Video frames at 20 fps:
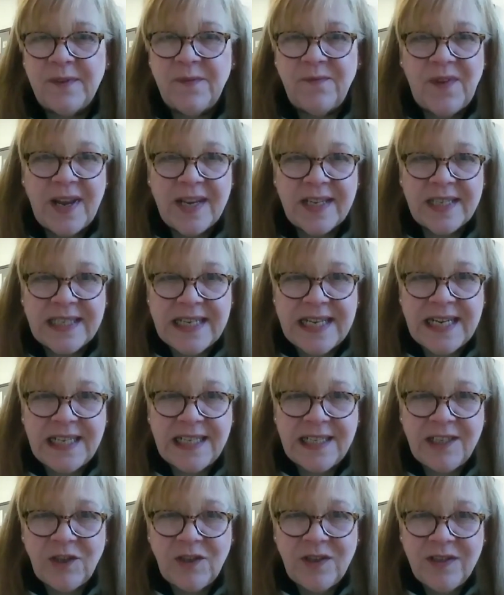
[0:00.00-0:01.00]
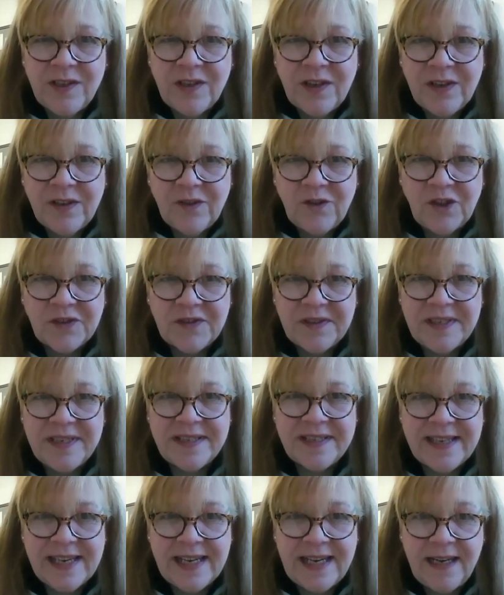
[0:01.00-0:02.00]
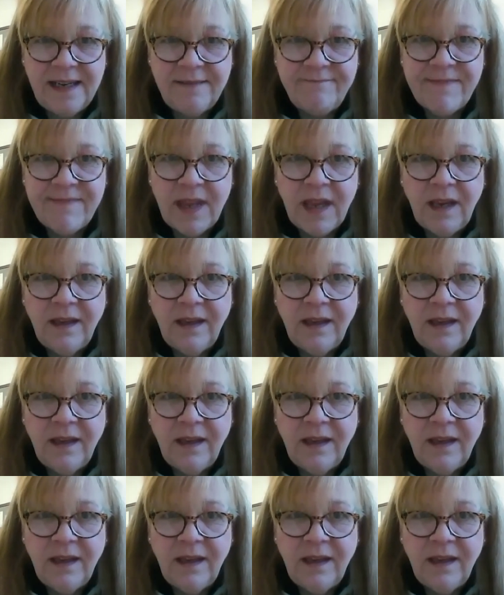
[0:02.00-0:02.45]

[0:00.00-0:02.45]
investing just to see.